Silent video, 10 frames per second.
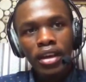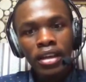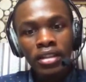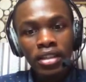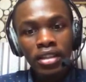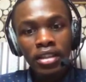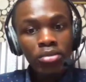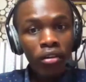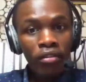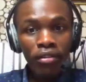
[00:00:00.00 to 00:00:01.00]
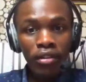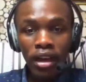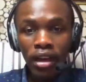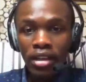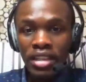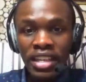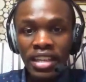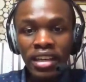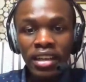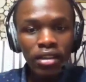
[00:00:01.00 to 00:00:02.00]
in terms of
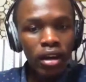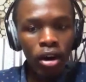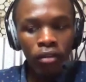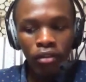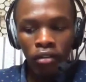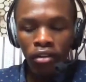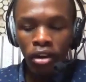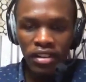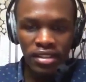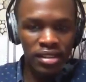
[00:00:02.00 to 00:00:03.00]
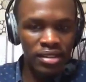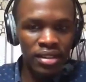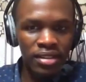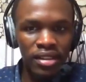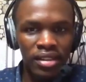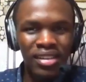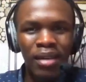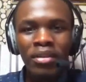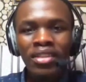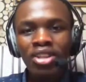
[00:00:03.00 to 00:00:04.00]
needing of assistance, it's
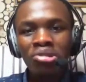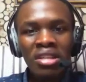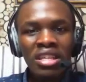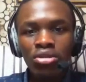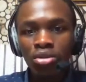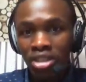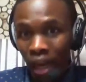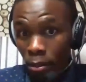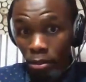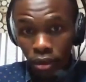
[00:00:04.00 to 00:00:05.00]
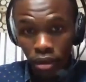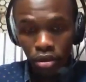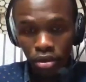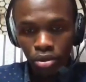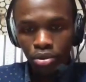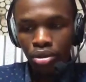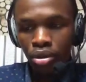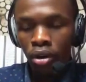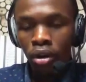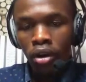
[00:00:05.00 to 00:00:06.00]
something that you need to jump
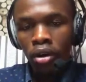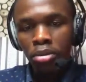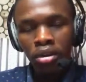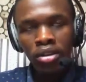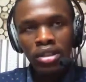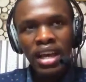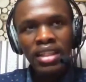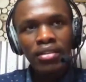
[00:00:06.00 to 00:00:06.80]
to, because